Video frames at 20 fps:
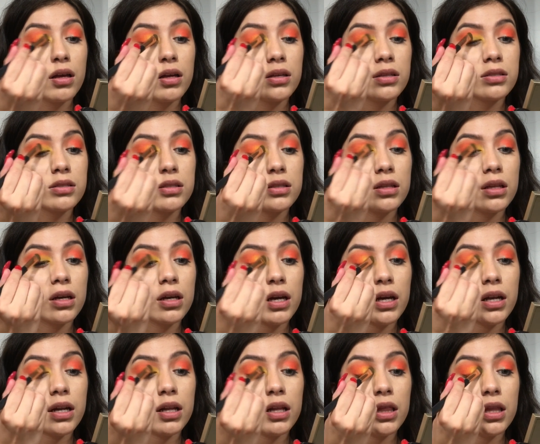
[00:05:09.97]
It's
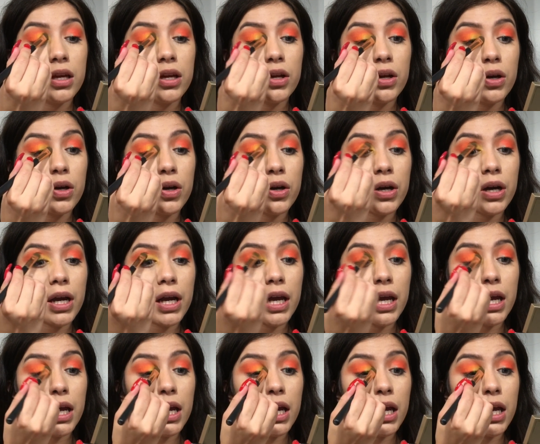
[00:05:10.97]
looking a little
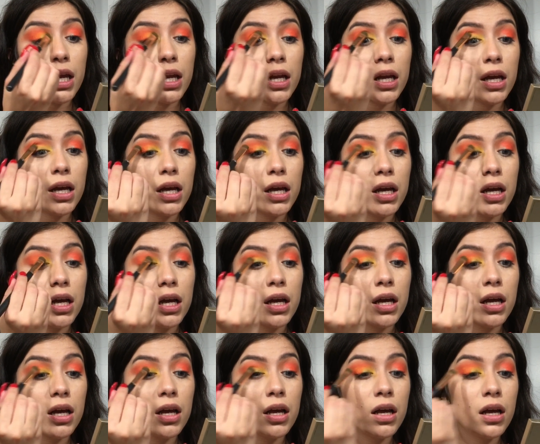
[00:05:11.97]
green.
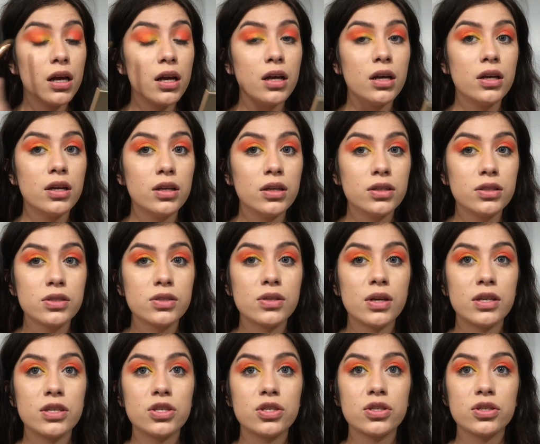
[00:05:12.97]
So
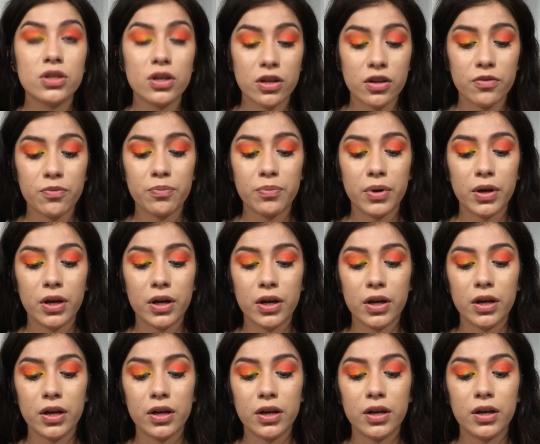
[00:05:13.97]
I should have
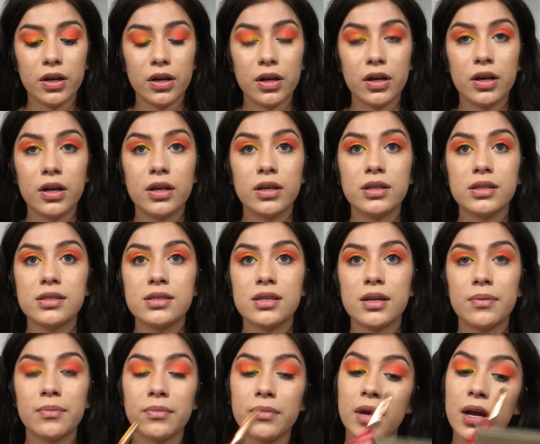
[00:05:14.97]
put
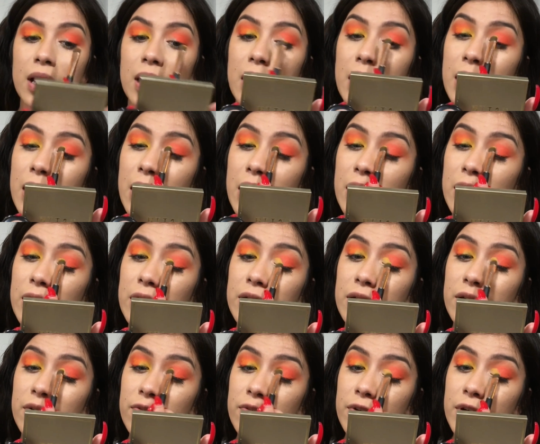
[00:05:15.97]
some
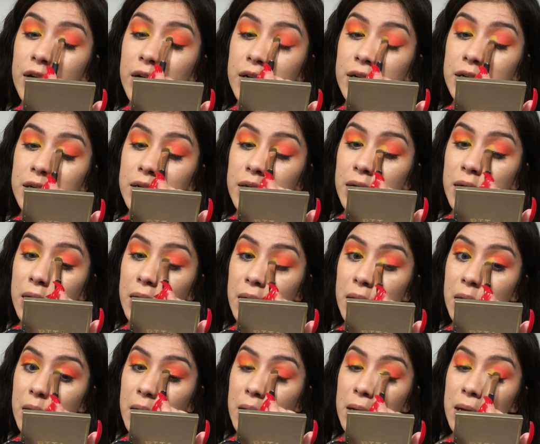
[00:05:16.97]
different
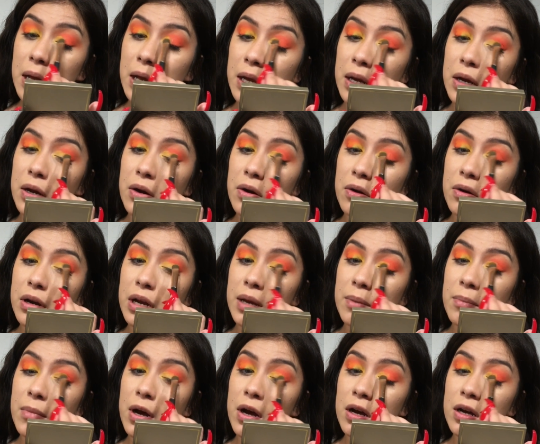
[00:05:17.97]
cream
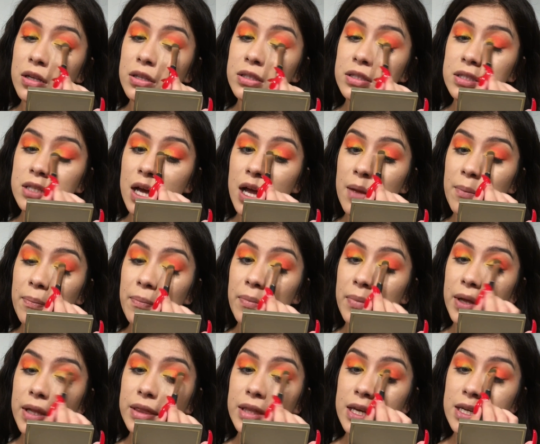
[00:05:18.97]
on top,
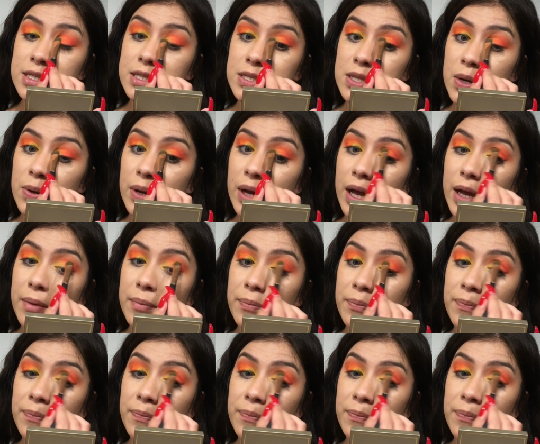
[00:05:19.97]
but that's okay.